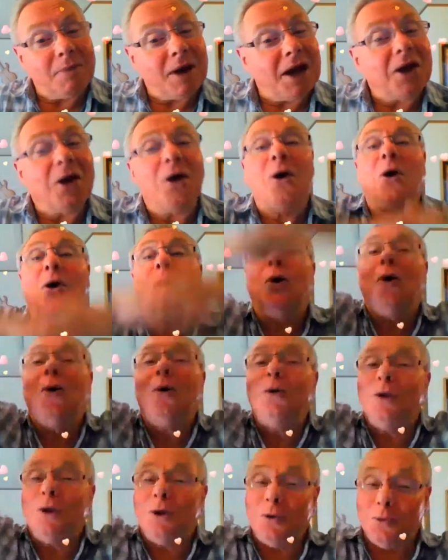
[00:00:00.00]
my
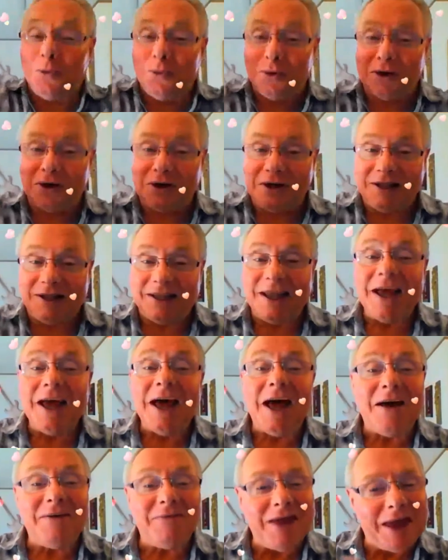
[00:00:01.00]
whole new world
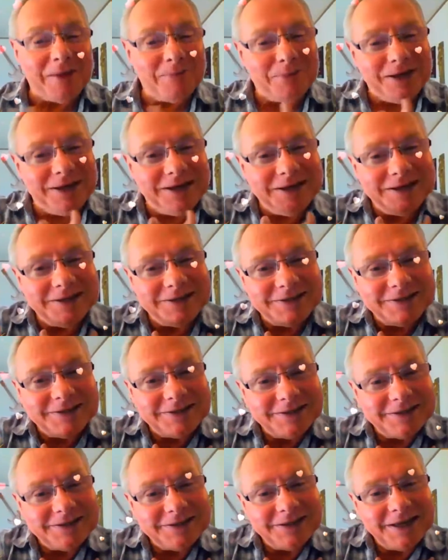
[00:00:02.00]
of
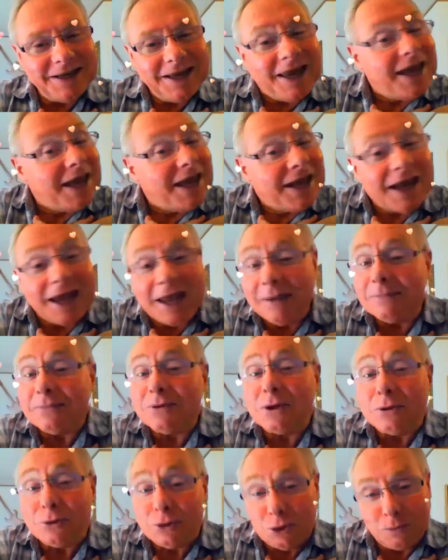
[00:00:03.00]
happiness. And I am
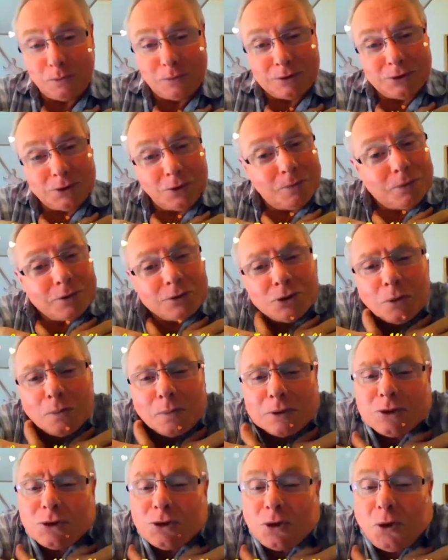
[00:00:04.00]
so super, super,
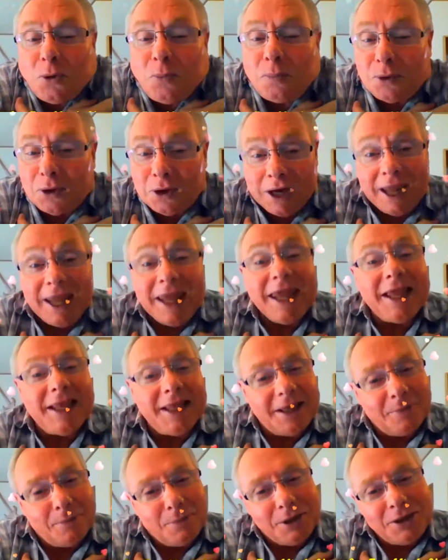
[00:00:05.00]
super, super
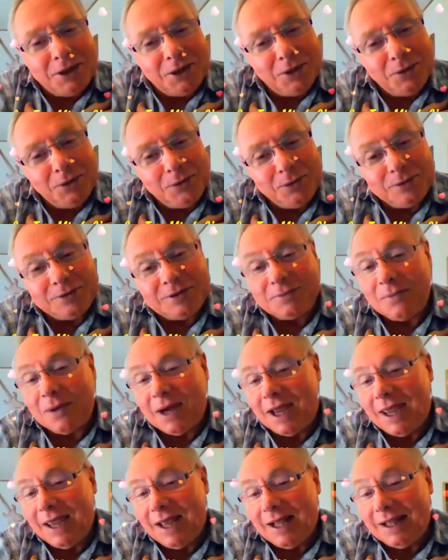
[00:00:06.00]
in love with you.
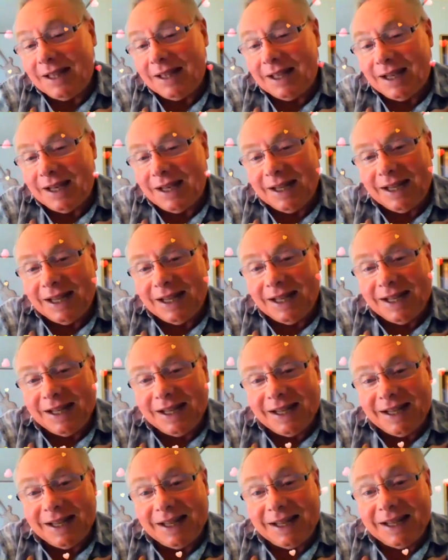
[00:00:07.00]
Smile. La la la la
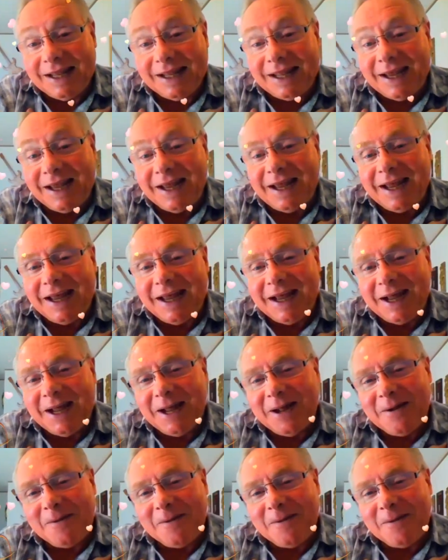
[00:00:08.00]
la la la la